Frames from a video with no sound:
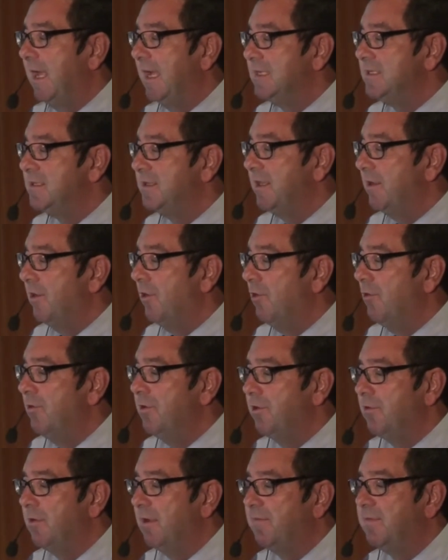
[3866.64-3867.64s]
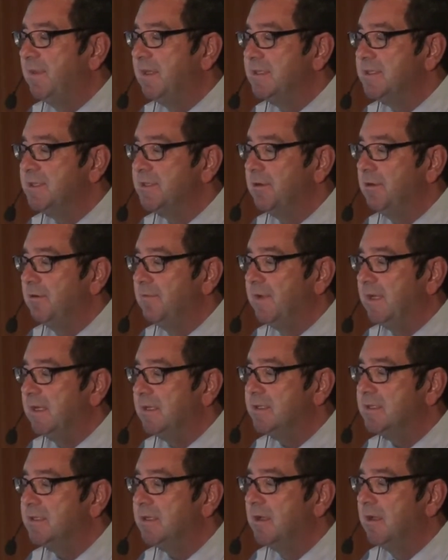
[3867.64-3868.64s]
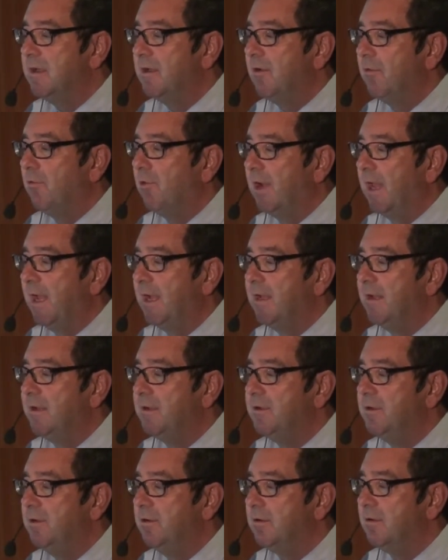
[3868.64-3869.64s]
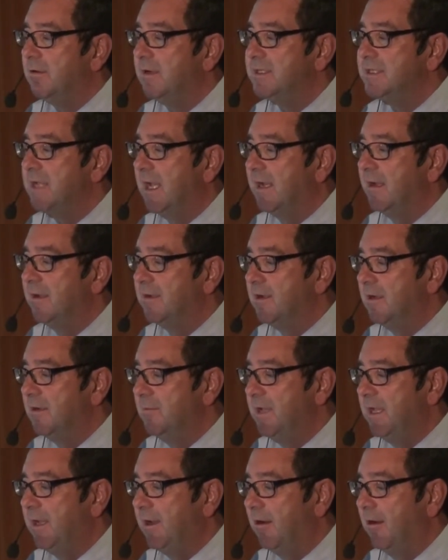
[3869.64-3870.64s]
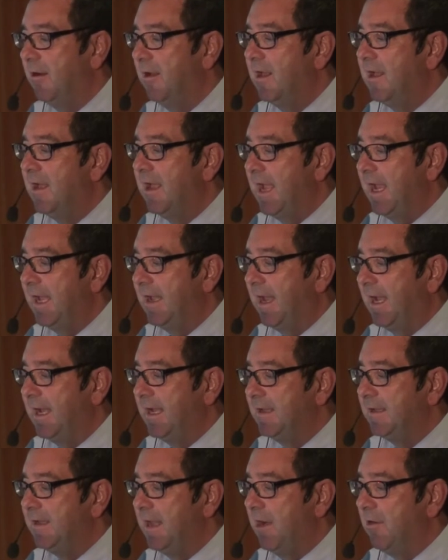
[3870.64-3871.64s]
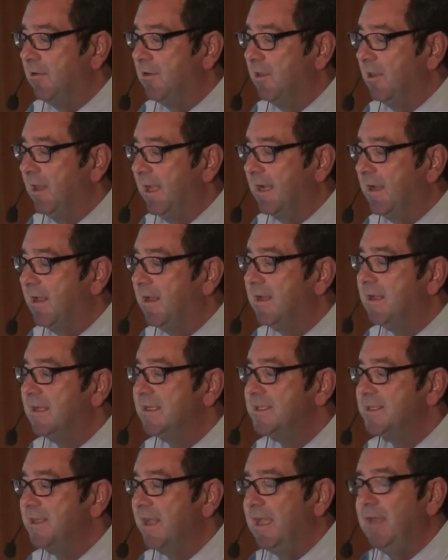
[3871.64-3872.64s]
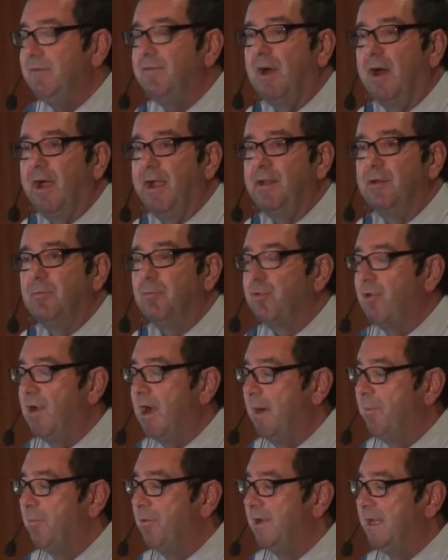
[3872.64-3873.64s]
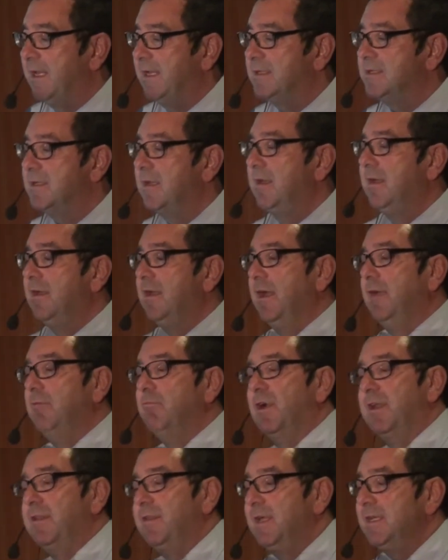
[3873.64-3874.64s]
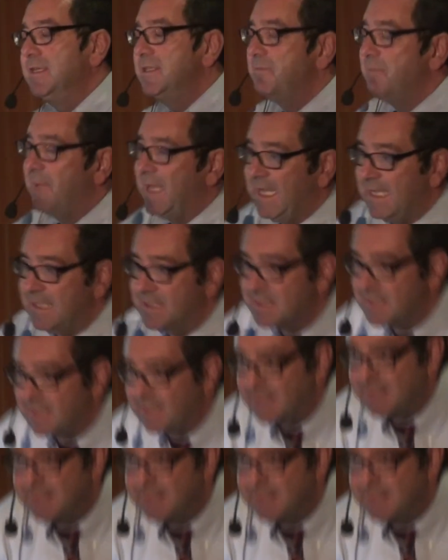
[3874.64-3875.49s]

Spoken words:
As the owner of the service, what I can do is I can come here and I can now click Save Item Properties. And what this means